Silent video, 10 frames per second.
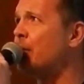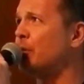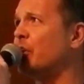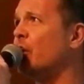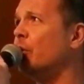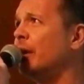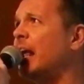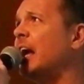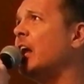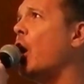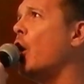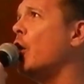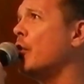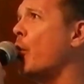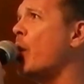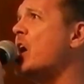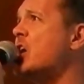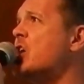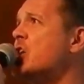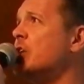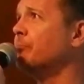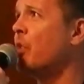we're doing it all the way.